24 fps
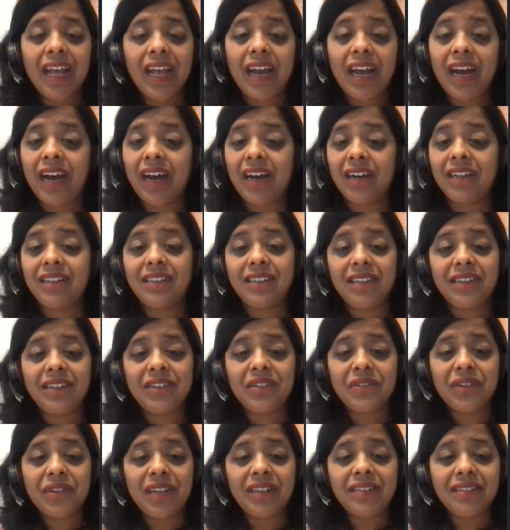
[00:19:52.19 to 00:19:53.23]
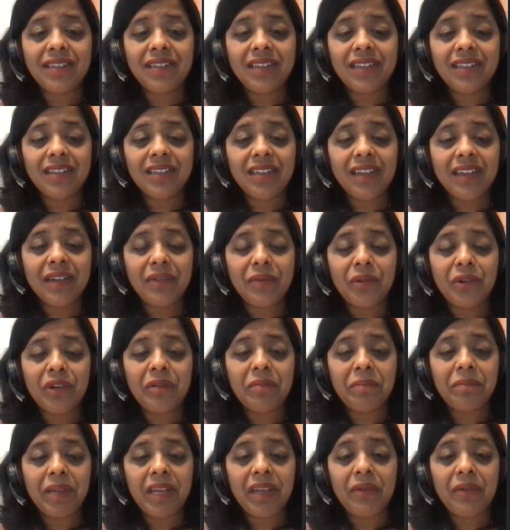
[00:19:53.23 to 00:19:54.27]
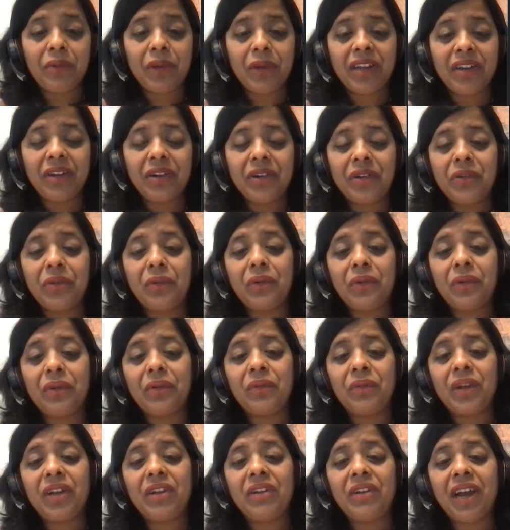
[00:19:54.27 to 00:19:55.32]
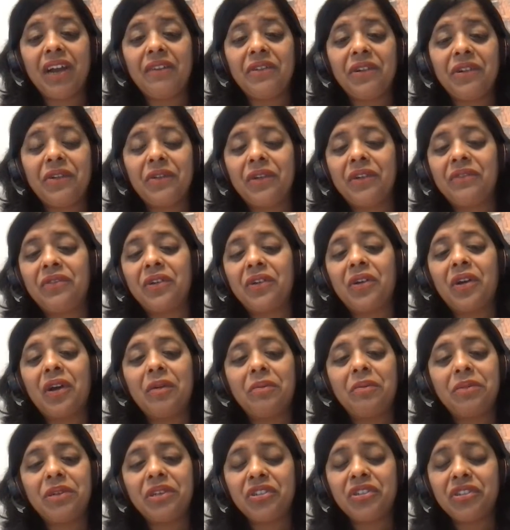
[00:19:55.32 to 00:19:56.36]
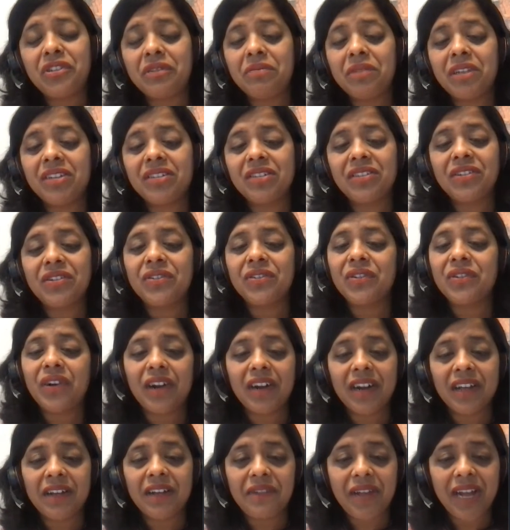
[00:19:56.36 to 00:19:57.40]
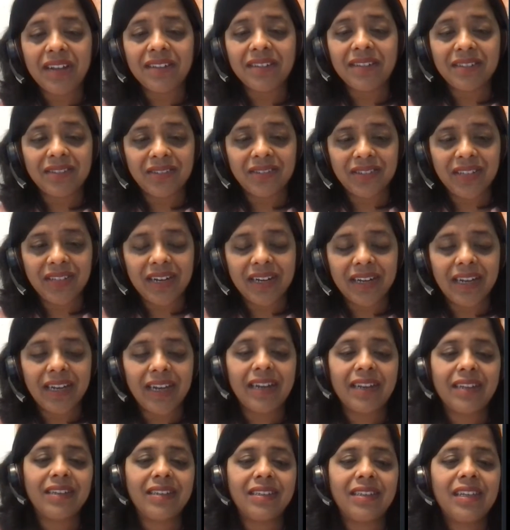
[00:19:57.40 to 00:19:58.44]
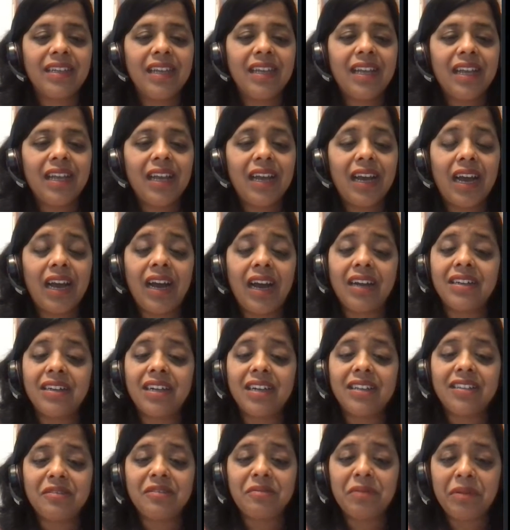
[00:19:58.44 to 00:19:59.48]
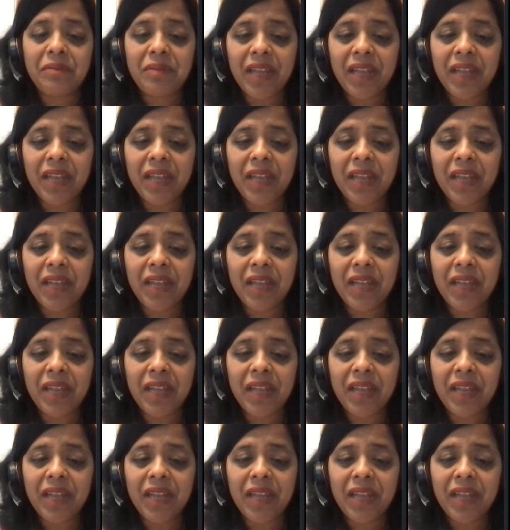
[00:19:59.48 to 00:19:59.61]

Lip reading: The interesting thing would be when you have to do it for competition because you do not have access to that data. Customer